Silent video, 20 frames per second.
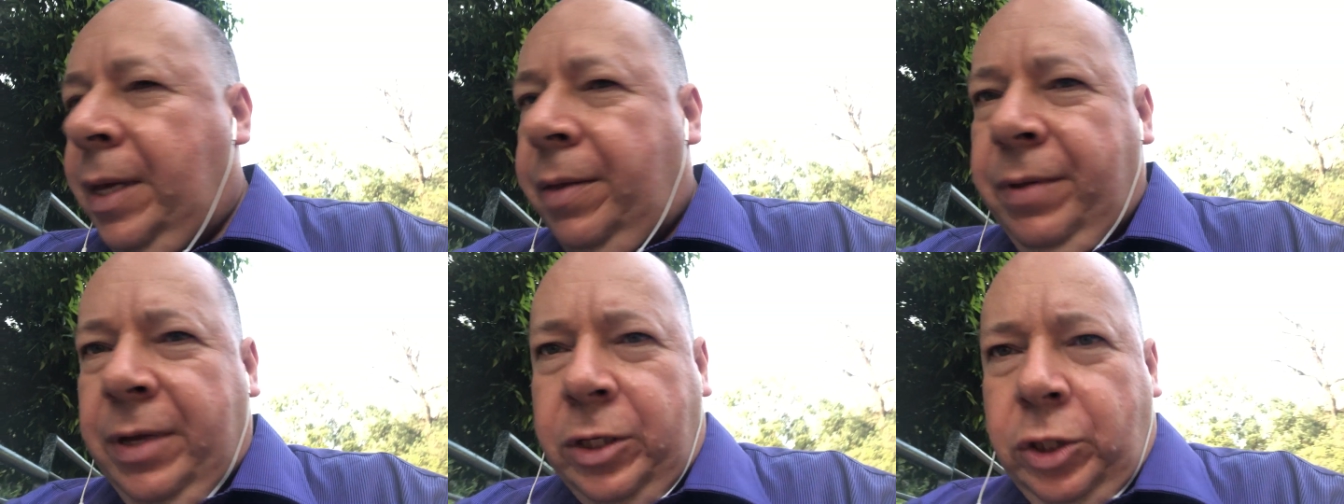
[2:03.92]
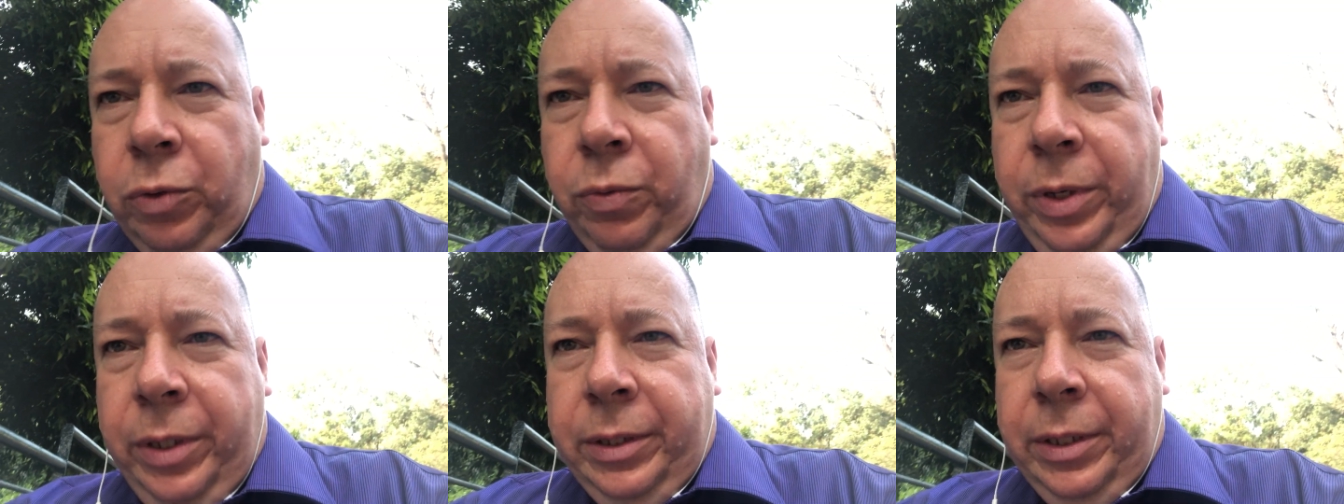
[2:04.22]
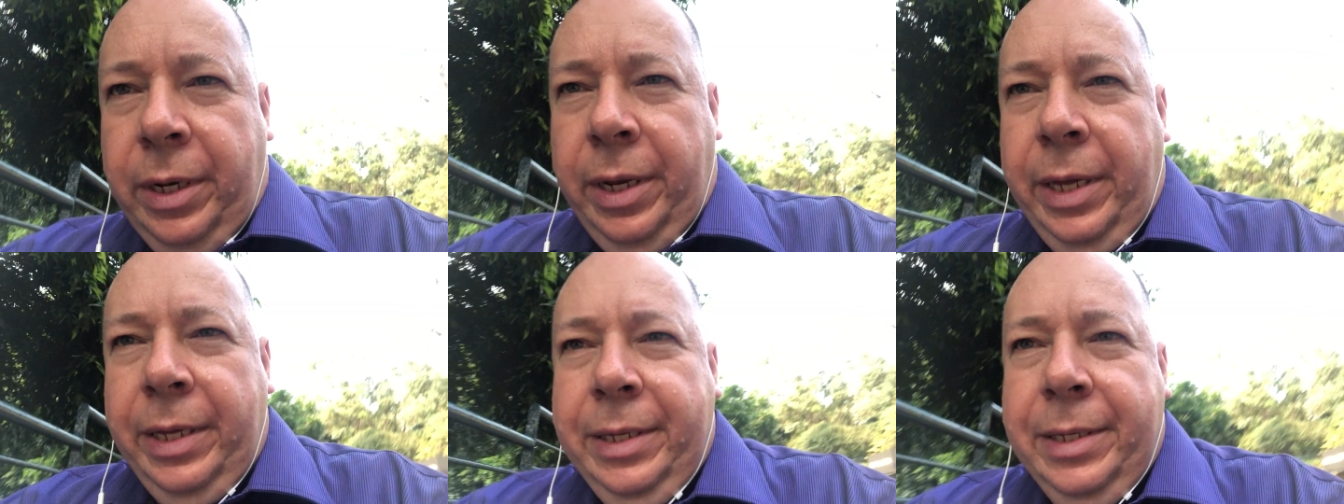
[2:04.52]
there's a
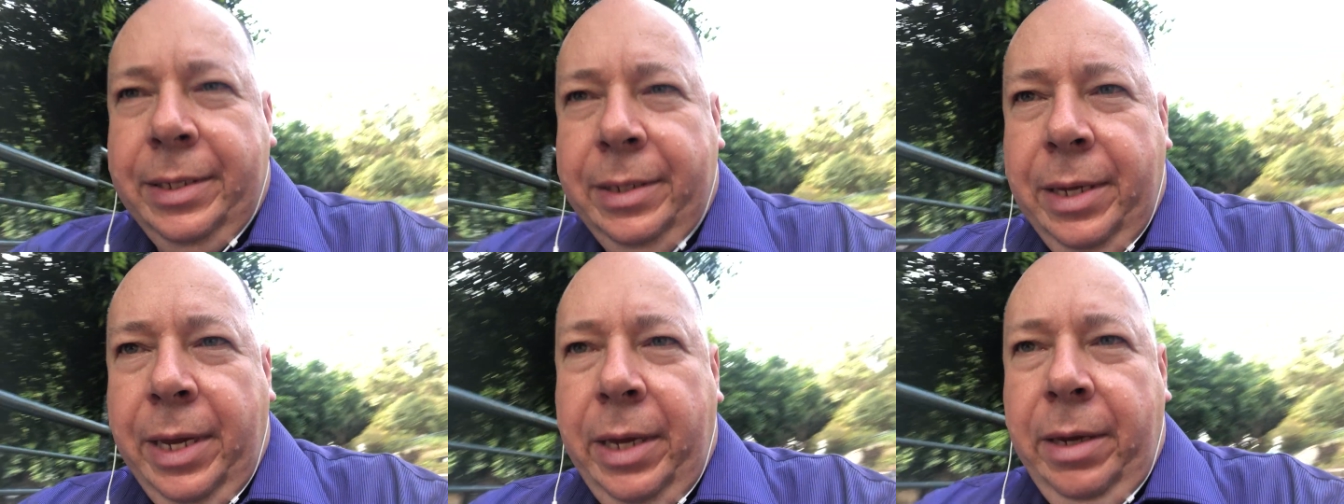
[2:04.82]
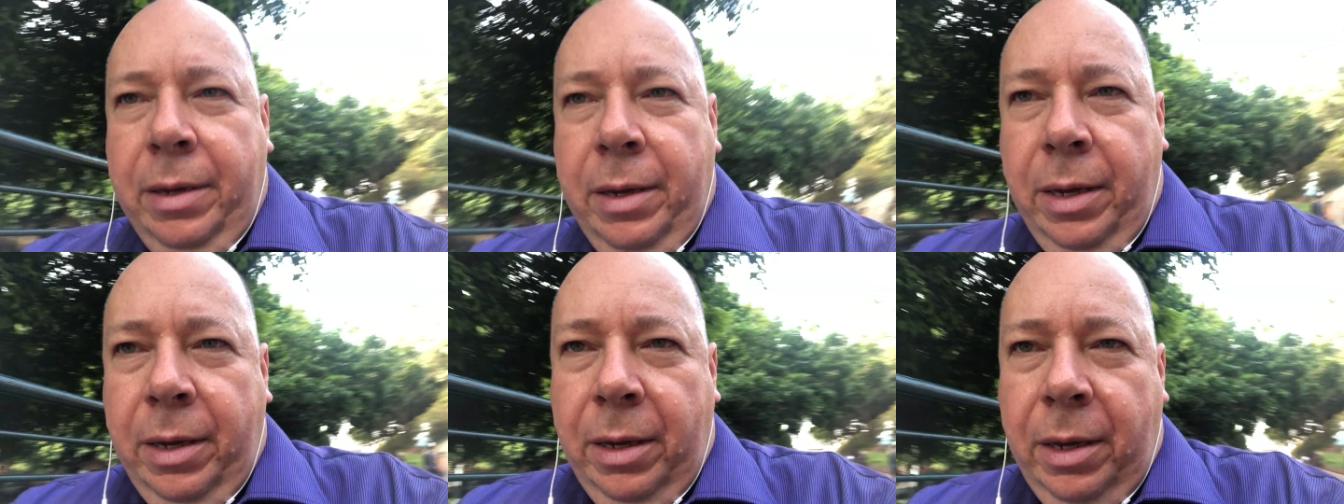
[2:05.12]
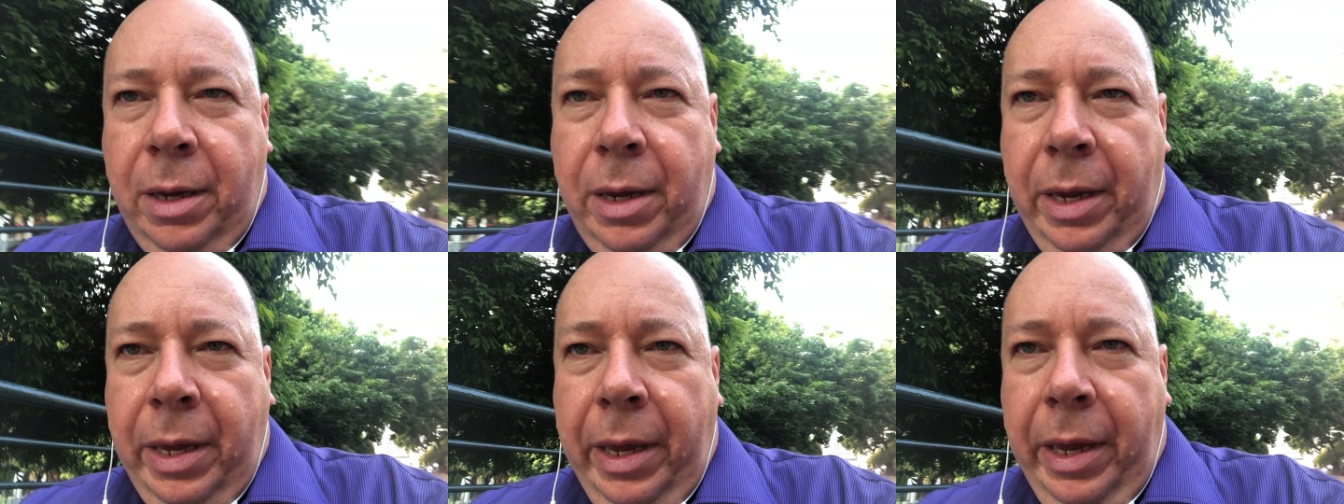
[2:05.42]
reason
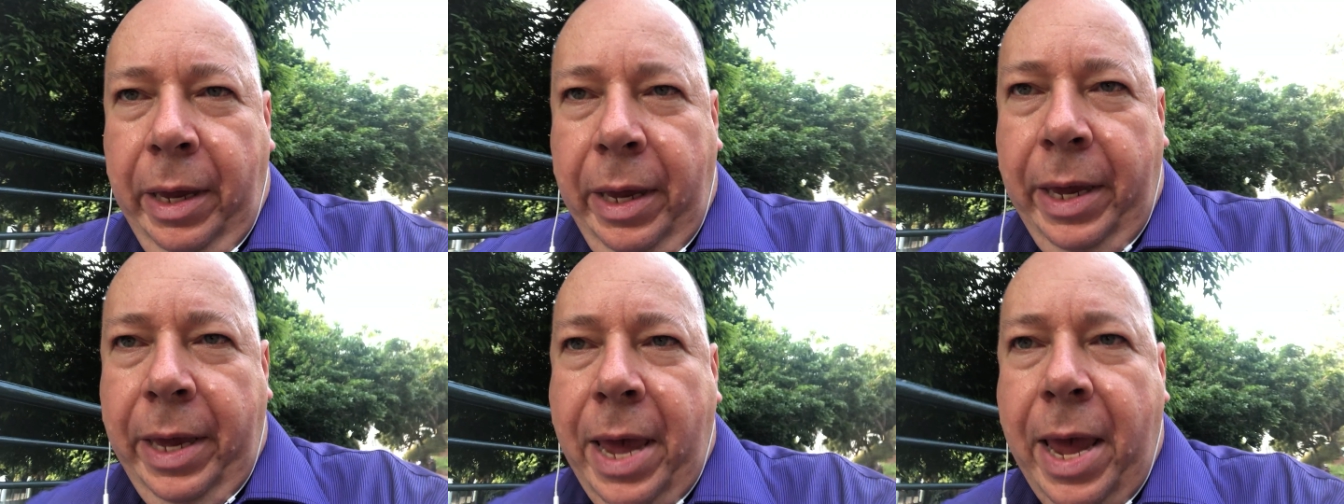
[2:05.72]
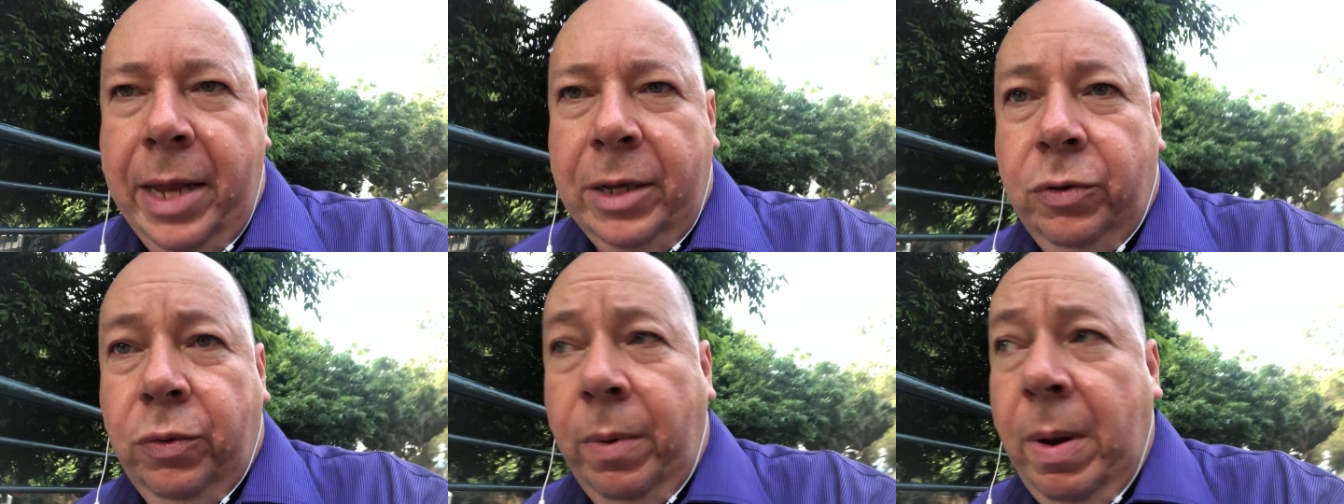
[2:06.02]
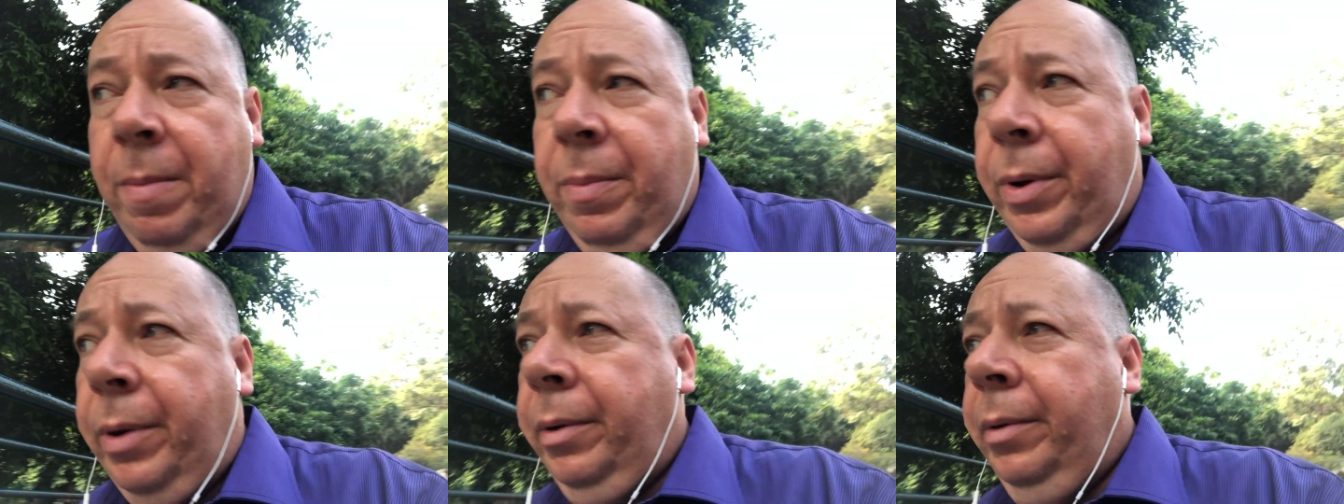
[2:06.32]
he can't
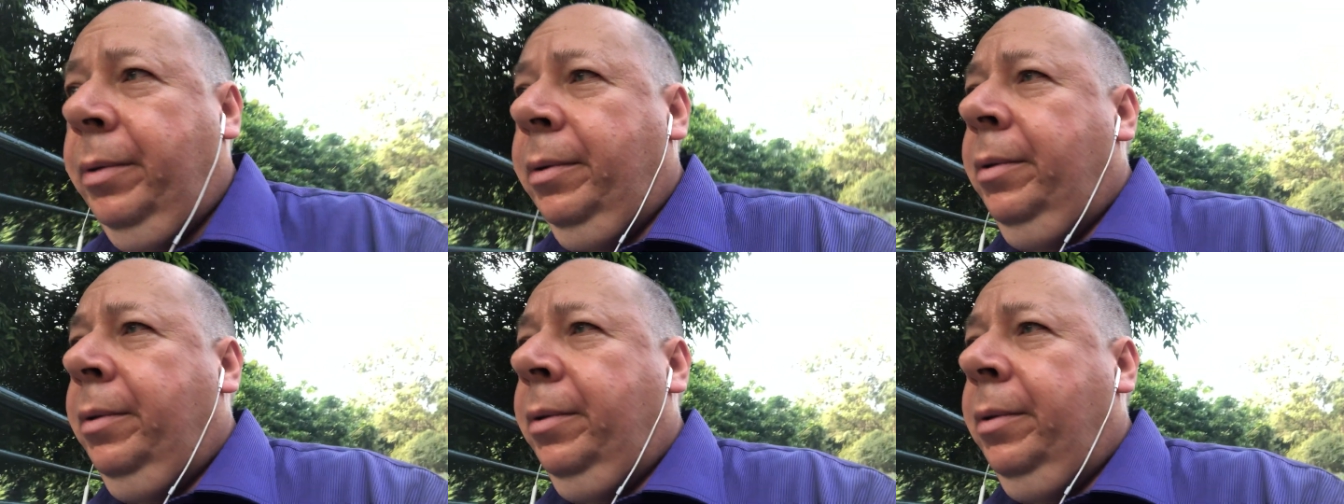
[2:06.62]
remember.